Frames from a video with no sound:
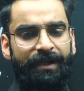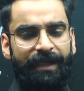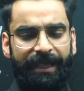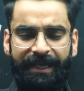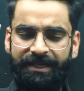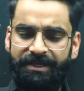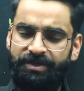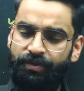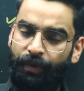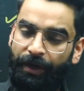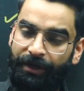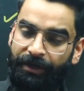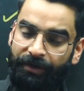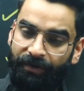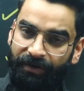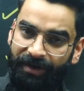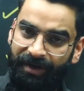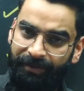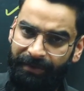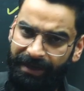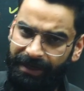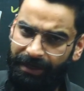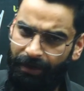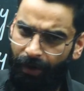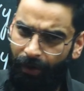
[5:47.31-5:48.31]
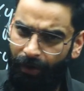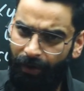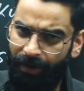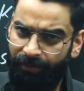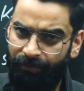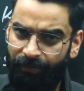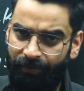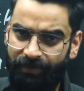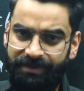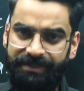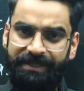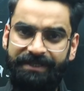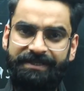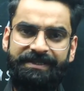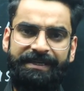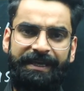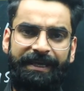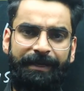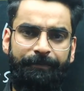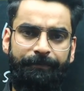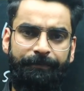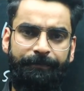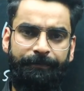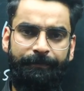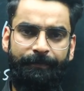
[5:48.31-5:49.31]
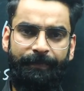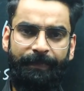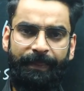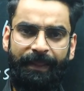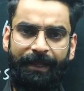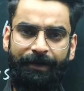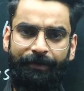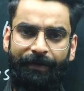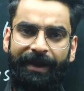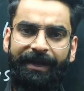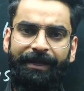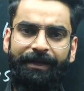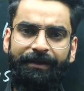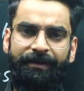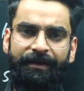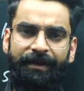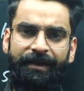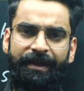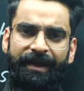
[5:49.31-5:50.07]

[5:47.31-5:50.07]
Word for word: is going to remain almost the same, right?